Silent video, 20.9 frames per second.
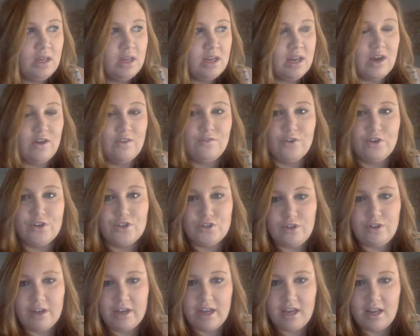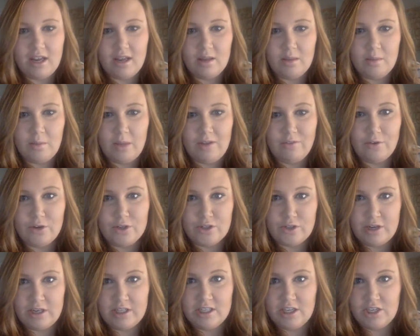Now in 1st grade, my 1st
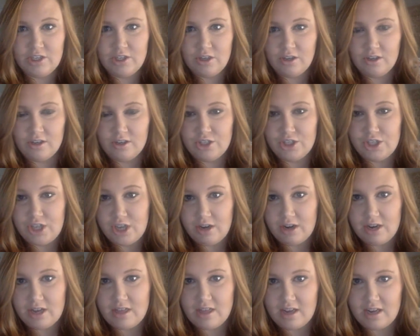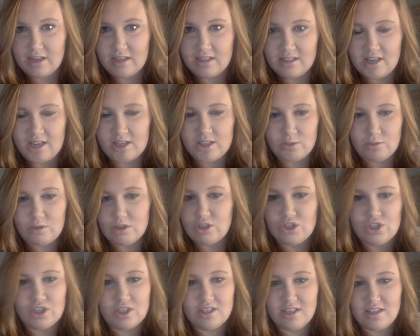grade teacher, Sherry, that I discussed with,
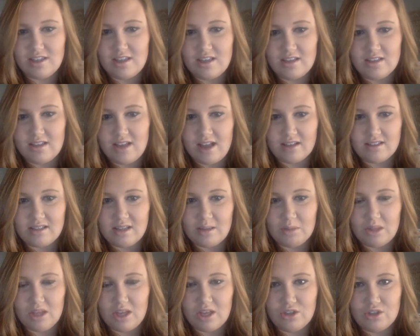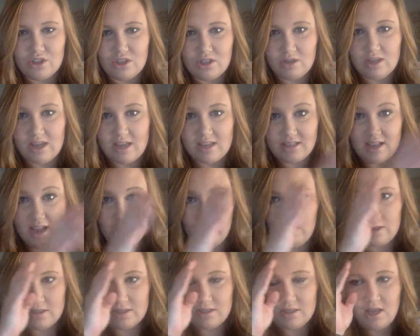she said the exact same thing as I
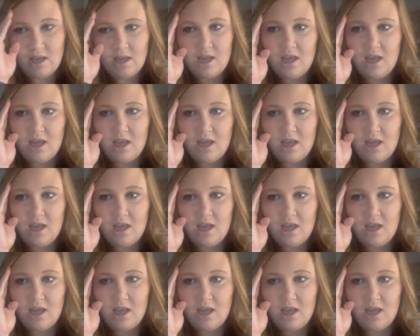was.